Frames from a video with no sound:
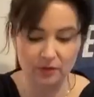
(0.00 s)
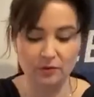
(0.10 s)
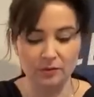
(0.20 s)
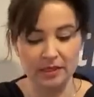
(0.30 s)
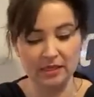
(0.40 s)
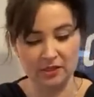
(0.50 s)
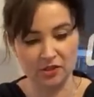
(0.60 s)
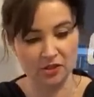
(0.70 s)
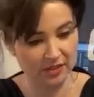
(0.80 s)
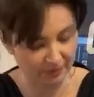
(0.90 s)
or we needed to
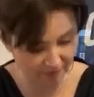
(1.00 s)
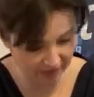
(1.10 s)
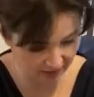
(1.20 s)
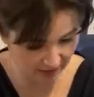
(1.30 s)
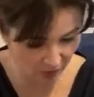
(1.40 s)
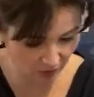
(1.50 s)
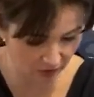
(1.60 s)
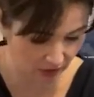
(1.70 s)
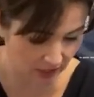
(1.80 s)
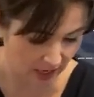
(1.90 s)
just have me as the
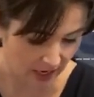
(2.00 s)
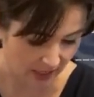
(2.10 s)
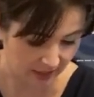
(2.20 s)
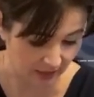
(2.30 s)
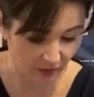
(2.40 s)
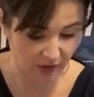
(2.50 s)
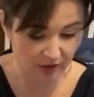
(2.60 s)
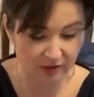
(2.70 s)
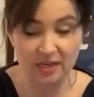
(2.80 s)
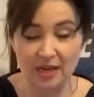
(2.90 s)
model. I tell you what, the
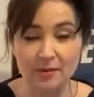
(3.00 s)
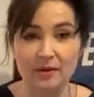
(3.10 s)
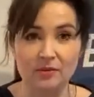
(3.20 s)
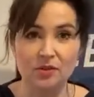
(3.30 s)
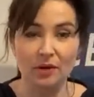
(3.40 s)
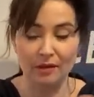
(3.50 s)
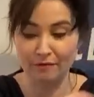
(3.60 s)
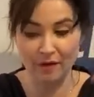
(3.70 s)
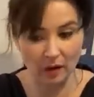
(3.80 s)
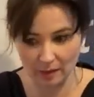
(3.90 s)
other day when I was doing it, it
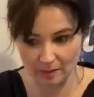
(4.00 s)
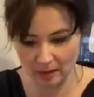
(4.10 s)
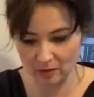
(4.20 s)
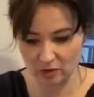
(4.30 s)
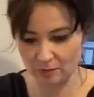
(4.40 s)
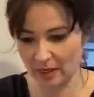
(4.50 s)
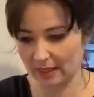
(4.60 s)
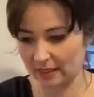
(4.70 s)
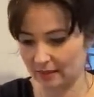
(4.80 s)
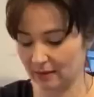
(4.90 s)
felt like being just
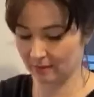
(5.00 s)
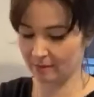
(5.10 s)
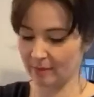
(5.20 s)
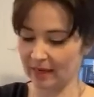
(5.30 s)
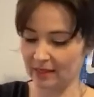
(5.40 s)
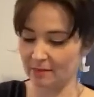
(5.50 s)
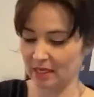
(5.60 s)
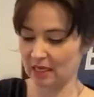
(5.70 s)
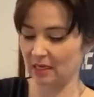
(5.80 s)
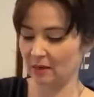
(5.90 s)
back in, back in the
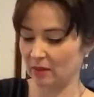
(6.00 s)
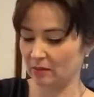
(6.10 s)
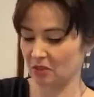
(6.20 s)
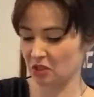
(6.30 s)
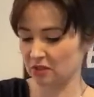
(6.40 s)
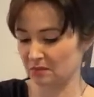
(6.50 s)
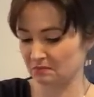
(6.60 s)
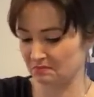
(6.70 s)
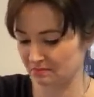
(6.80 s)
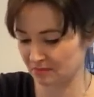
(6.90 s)
beginning when it was just,
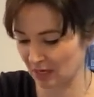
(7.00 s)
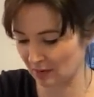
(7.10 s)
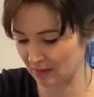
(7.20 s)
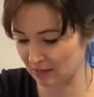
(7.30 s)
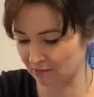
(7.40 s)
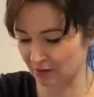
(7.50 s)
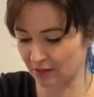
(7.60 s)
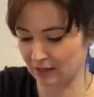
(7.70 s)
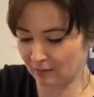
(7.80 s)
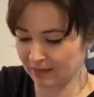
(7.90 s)
you know, me
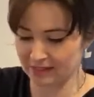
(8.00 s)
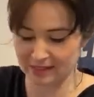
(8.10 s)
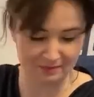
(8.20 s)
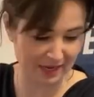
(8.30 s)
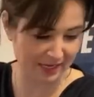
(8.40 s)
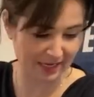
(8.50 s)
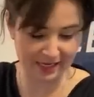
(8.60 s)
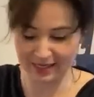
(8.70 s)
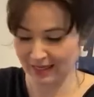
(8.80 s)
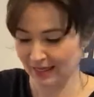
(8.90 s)
running the business mainly.
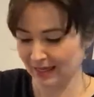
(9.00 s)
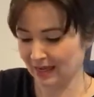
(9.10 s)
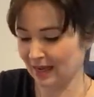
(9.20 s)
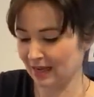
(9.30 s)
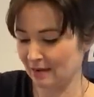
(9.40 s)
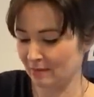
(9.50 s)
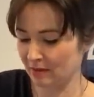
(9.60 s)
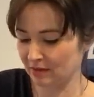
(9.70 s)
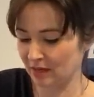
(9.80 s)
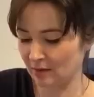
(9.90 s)
Um,
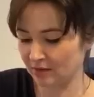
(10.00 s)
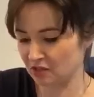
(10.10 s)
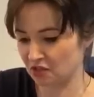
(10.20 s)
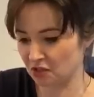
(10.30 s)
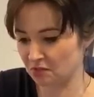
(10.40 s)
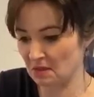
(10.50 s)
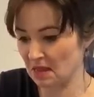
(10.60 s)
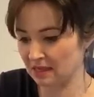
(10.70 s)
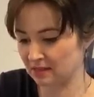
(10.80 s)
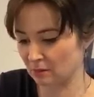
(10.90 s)
and you know, we just used
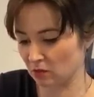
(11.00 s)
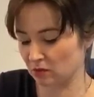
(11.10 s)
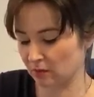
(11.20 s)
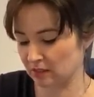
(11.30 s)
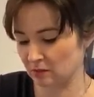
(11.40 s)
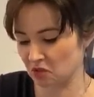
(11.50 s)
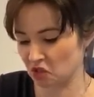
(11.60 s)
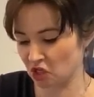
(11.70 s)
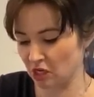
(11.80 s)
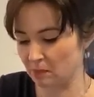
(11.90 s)
me as the model because it was
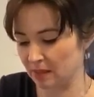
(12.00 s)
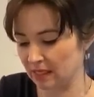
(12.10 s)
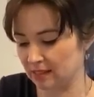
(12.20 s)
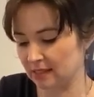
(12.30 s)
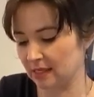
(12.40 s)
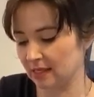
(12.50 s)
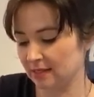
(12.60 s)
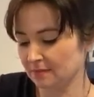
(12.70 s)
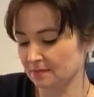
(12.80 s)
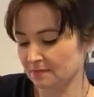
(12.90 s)
cheap and easy.
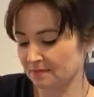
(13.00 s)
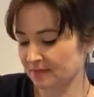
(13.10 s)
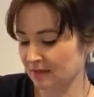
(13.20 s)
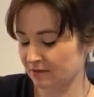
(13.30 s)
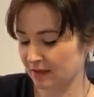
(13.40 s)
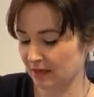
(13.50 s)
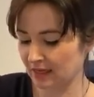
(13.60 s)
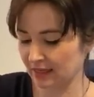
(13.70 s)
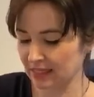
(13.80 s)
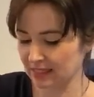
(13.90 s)
It felt
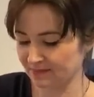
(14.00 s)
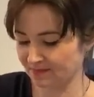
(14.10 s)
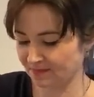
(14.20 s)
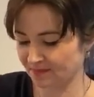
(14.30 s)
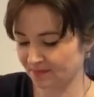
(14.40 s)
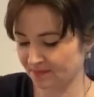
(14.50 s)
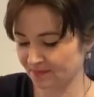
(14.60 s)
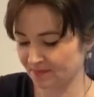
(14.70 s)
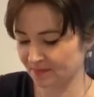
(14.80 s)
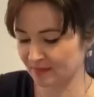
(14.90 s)
like that.
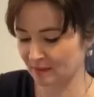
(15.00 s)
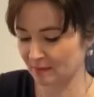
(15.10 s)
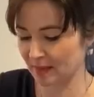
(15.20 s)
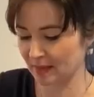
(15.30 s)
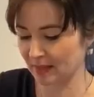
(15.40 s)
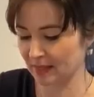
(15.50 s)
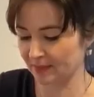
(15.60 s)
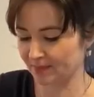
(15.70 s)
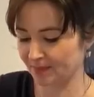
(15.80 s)
But yeah,